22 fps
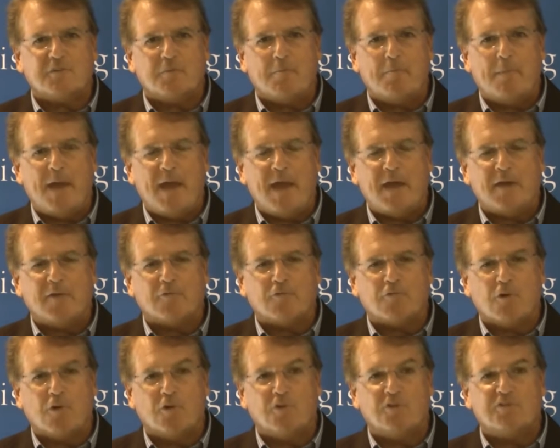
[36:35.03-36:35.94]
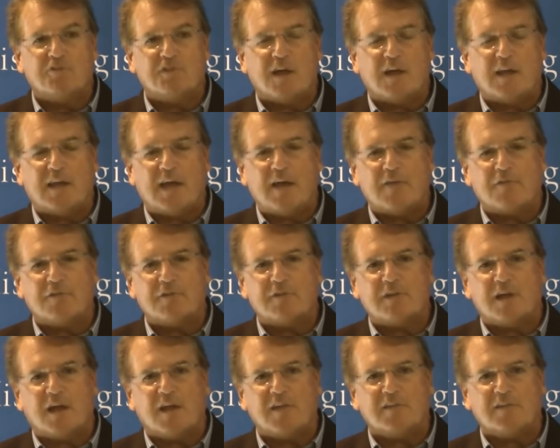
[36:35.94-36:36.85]
to ban roadside
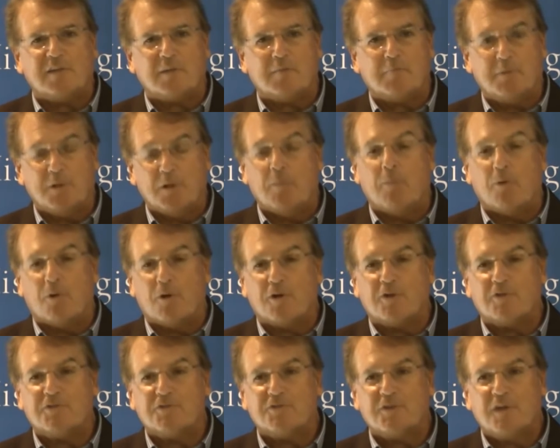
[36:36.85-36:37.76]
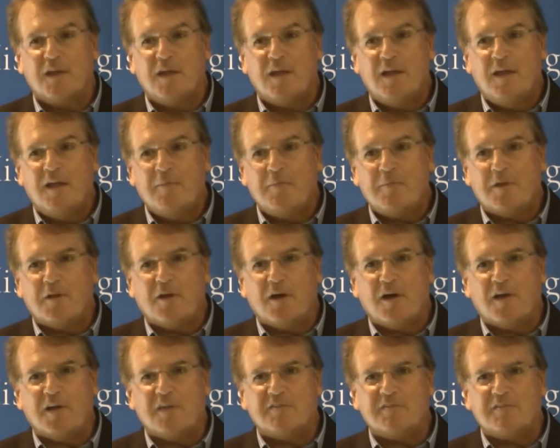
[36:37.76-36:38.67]
advertising billboards
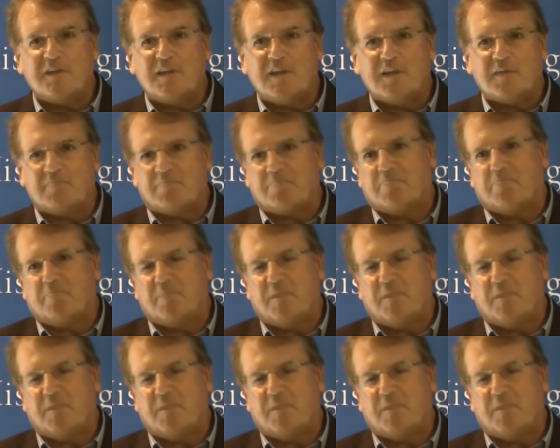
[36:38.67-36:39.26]
because it